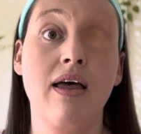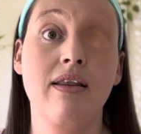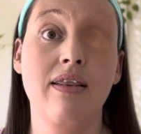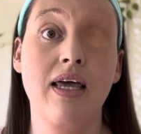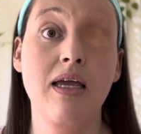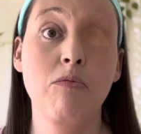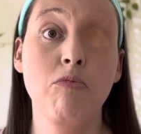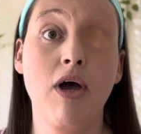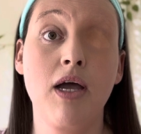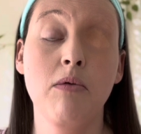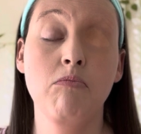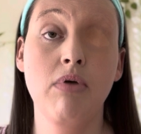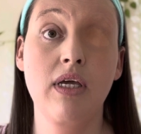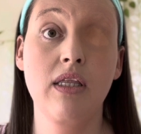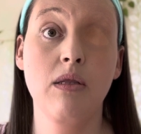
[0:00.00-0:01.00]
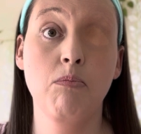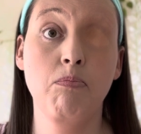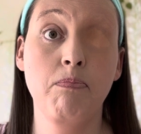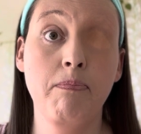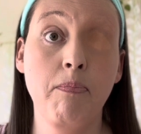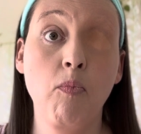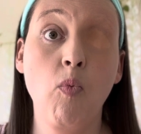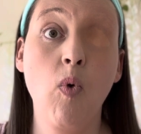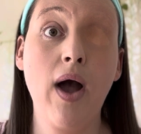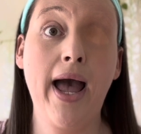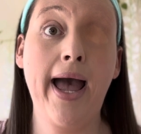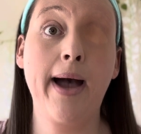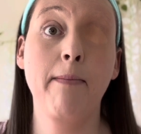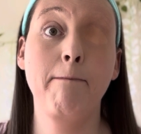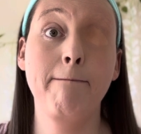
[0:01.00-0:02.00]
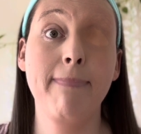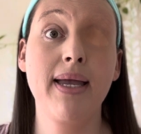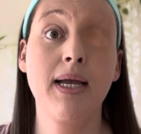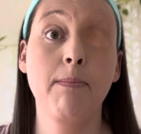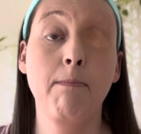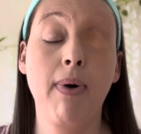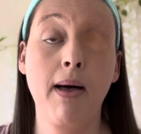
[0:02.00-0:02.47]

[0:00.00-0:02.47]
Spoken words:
They might be the wow big